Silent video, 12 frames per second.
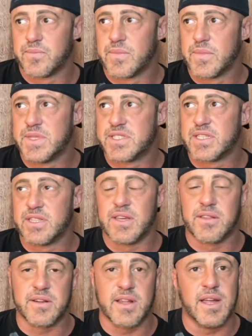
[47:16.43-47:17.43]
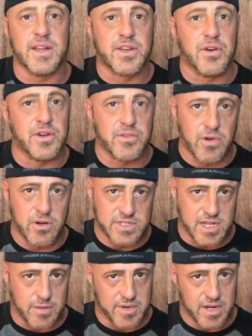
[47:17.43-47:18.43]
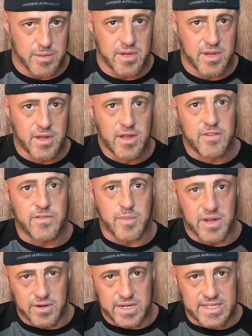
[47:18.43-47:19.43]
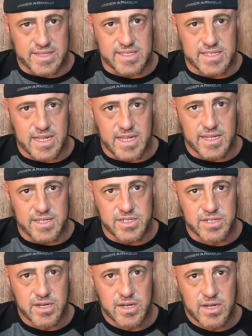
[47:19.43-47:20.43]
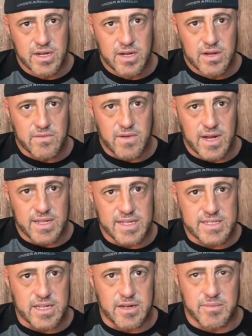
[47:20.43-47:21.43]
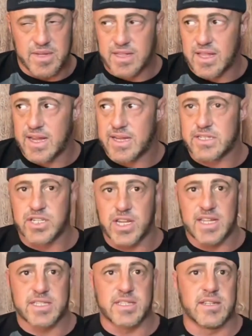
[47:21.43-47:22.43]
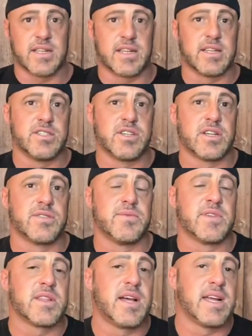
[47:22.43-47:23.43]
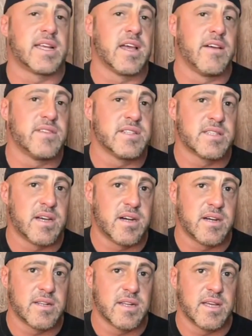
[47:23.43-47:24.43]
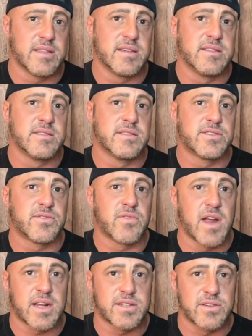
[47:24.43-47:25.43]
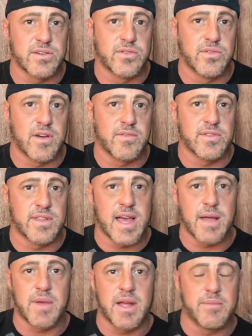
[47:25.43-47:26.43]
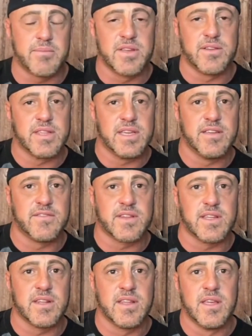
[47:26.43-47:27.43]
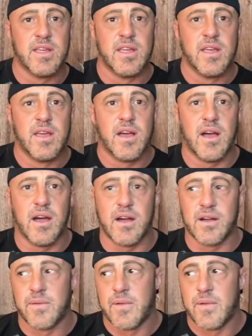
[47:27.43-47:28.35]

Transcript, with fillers: you see the other night, Cody Rhodes coming up from underneath the stage. Right, that's going to be like Jason in conjunction with like Kevin Dunn and then the director, whoever that might be on the evening, uh,